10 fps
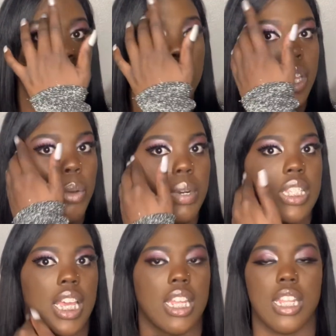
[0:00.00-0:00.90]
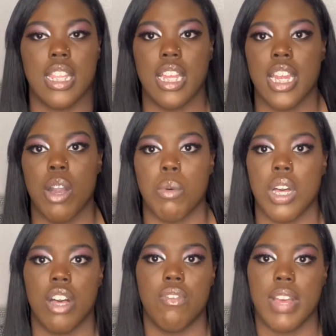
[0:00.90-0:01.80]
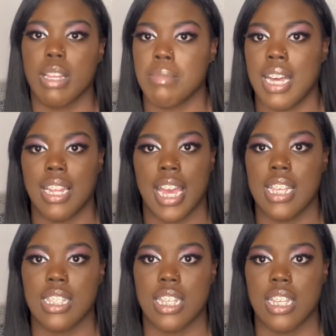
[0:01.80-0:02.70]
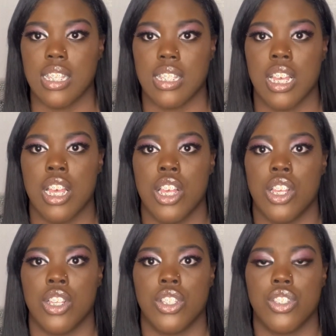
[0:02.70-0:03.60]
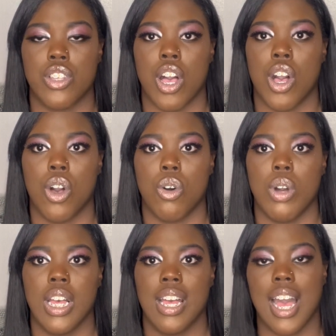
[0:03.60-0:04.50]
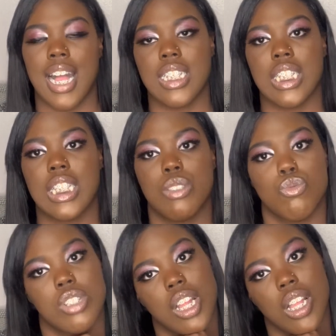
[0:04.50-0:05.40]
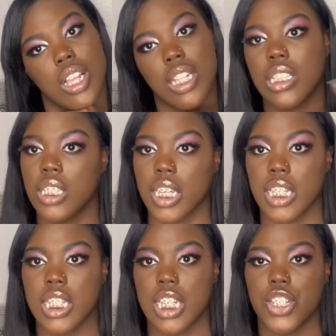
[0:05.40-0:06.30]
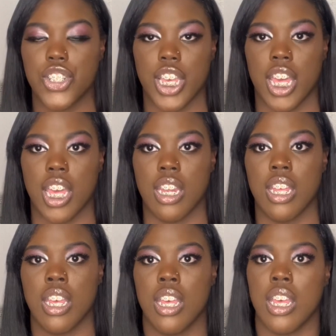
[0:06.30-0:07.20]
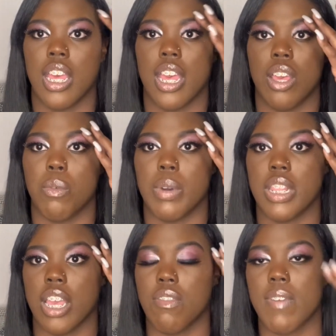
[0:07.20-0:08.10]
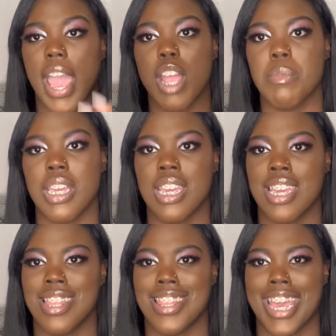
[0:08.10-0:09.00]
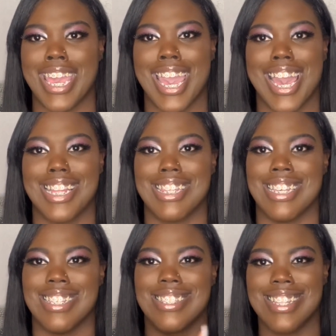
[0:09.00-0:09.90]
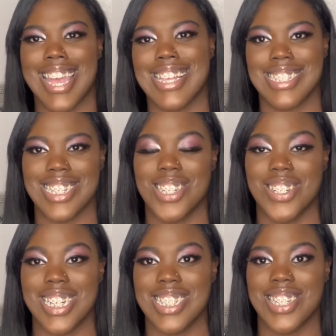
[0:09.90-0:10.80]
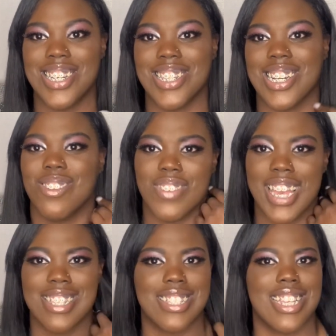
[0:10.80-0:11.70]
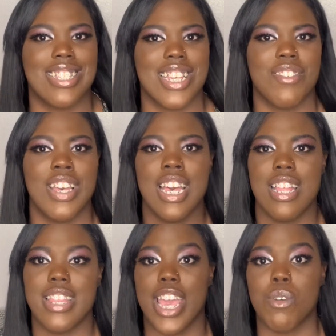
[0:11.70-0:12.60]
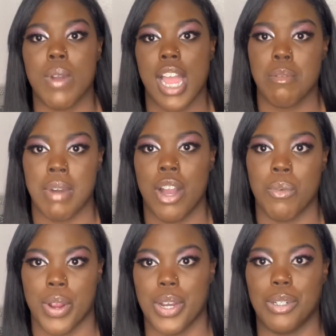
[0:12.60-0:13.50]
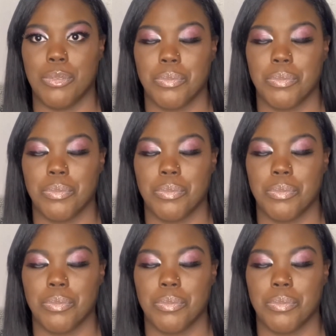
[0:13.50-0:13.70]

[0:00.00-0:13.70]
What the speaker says: It wasn't anything that would affect my license. So I just took it to the chin. And when they fired me, they had these nasty grins on their faces as if they rocked my world.